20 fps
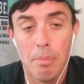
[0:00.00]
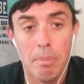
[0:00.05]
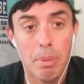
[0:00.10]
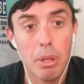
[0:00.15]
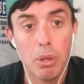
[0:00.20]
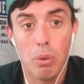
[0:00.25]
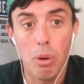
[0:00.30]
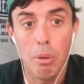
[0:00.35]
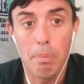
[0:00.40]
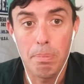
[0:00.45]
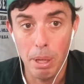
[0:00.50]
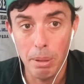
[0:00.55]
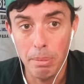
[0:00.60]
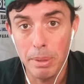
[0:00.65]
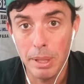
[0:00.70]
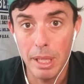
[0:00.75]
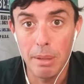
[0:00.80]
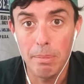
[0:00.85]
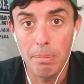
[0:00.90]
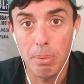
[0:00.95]
But the
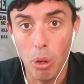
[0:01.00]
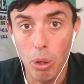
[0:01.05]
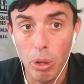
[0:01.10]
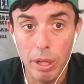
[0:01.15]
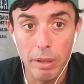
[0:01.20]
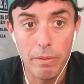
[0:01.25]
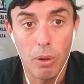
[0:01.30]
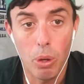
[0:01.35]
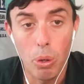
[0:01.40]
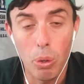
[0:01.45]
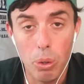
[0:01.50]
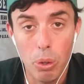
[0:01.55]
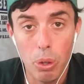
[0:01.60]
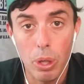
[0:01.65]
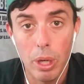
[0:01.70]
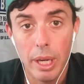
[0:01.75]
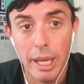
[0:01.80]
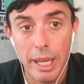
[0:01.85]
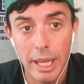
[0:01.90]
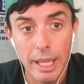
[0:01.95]
Republican Party
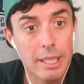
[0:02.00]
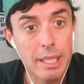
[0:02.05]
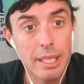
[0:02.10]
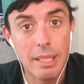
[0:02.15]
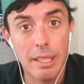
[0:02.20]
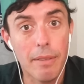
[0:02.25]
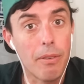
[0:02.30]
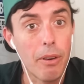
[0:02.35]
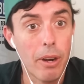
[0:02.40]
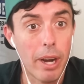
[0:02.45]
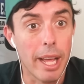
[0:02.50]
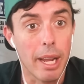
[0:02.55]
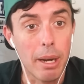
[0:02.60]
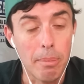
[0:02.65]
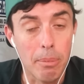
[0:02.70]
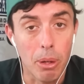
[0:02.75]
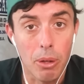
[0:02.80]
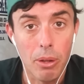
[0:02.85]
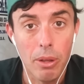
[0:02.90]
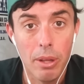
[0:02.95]
voter is a different
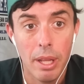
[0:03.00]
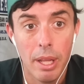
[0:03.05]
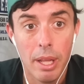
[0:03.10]
animal.